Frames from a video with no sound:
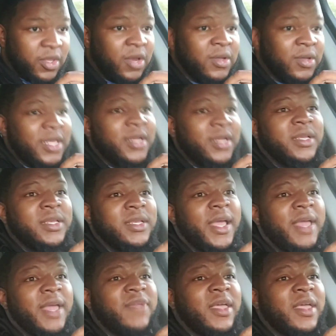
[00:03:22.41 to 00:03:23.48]
you know, at the end of the
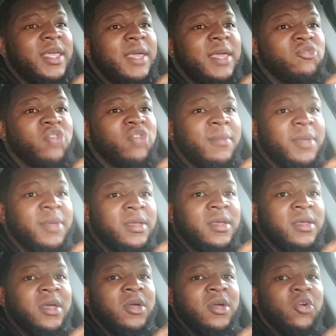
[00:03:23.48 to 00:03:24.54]
day, if they keep Drummond